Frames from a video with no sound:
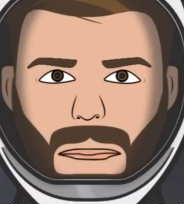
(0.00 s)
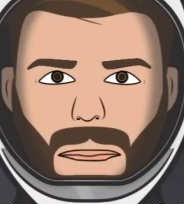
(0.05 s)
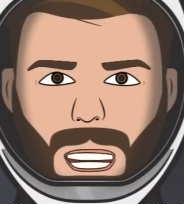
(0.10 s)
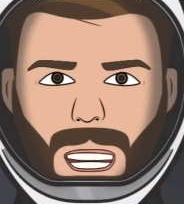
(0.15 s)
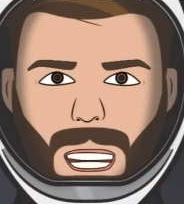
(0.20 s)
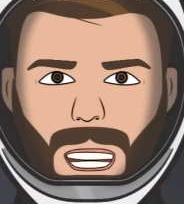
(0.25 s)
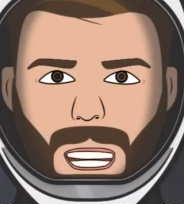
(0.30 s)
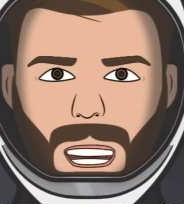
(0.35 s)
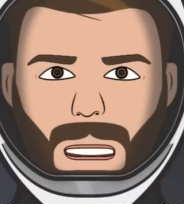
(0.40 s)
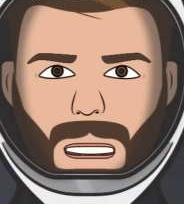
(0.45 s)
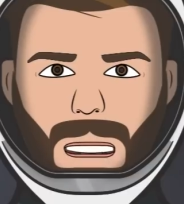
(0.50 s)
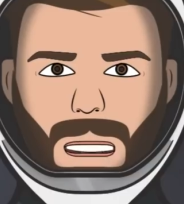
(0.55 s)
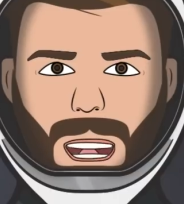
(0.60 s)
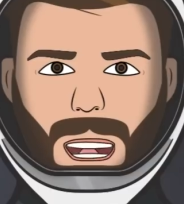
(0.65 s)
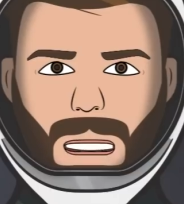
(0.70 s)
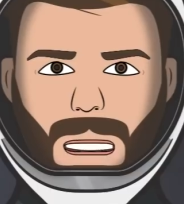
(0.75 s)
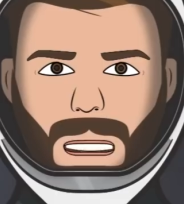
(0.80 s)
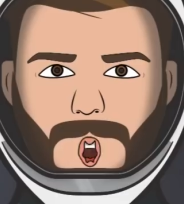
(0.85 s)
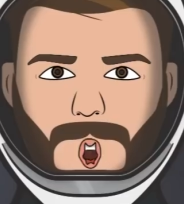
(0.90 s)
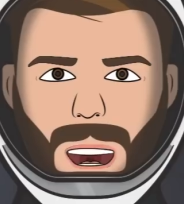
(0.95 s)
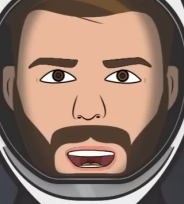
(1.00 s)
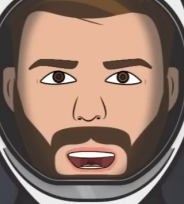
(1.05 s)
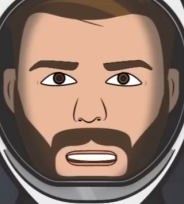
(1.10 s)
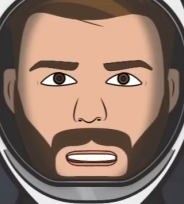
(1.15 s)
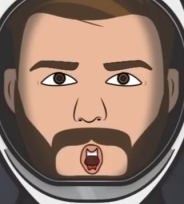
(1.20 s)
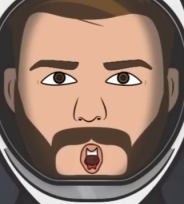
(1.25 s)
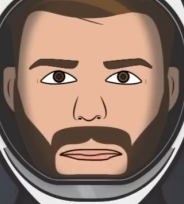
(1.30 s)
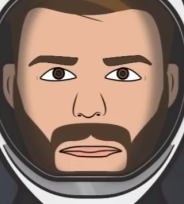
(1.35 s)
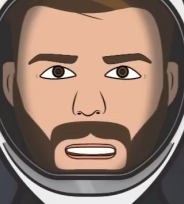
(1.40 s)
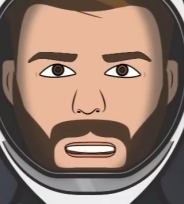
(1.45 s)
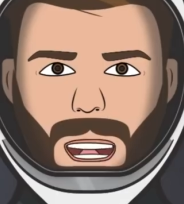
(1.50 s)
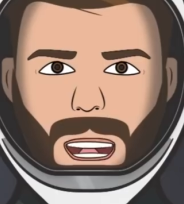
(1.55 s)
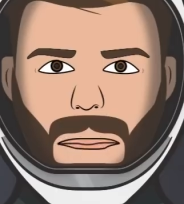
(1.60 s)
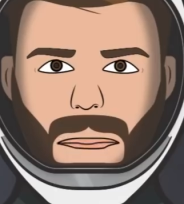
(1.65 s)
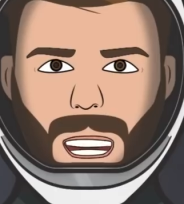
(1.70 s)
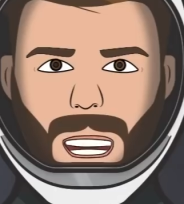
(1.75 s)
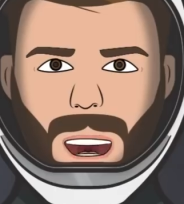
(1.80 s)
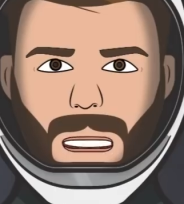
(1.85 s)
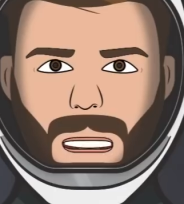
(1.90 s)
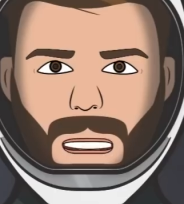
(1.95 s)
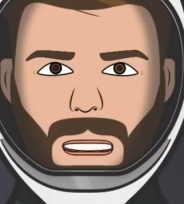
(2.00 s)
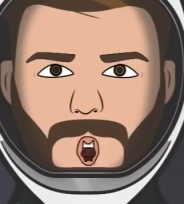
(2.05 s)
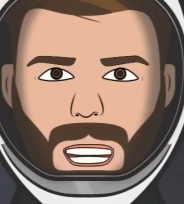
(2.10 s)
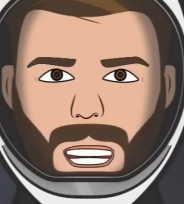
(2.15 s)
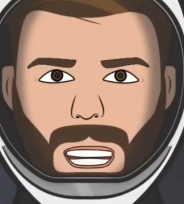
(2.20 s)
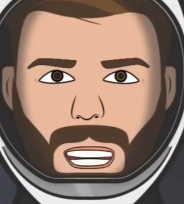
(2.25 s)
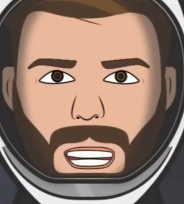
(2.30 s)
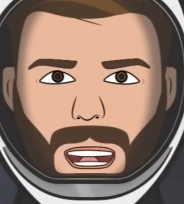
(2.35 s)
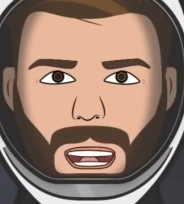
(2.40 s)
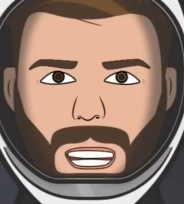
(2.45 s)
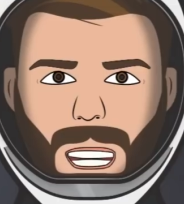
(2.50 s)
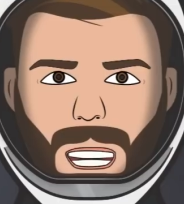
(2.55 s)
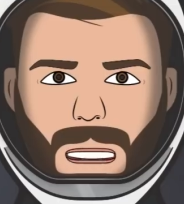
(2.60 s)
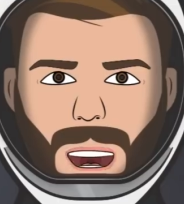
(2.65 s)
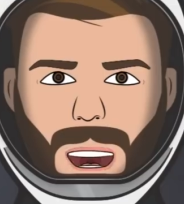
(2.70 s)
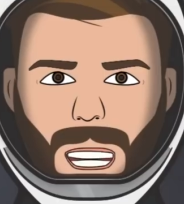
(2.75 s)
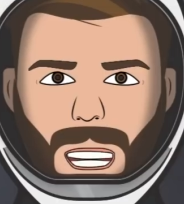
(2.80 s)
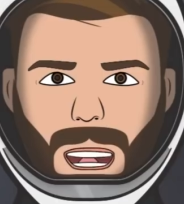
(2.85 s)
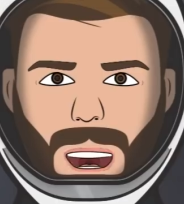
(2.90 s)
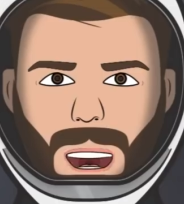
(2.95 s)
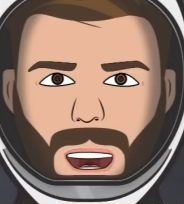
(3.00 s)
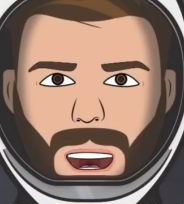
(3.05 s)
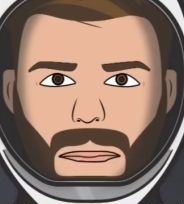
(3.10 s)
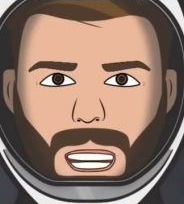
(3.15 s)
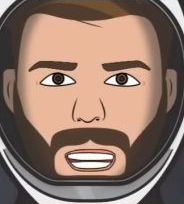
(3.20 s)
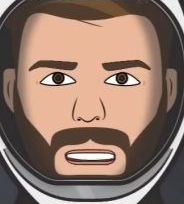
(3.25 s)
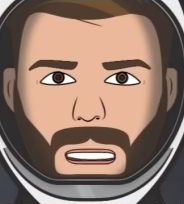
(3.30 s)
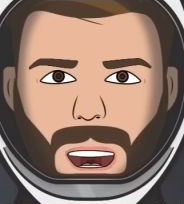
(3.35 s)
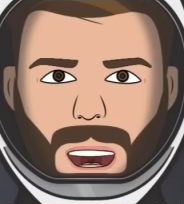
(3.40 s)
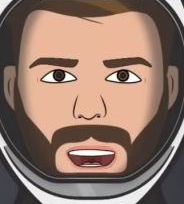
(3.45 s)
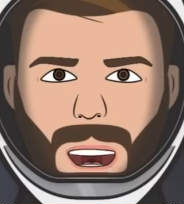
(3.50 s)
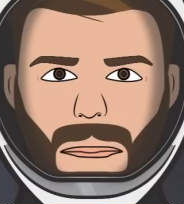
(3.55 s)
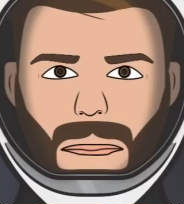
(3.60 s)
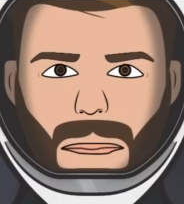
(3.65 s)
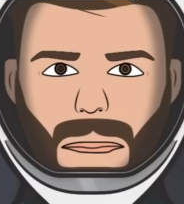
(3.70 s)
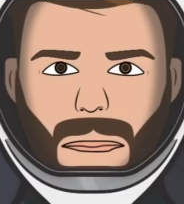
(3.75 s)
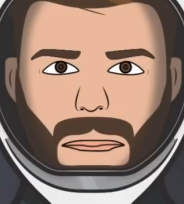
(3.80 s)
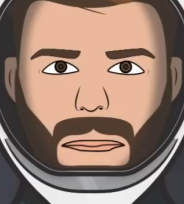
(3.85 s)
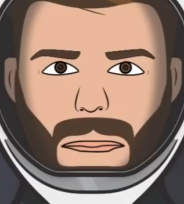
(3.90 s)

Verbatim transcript: make sure to subscribe and press the bell icon to get notified when I upload.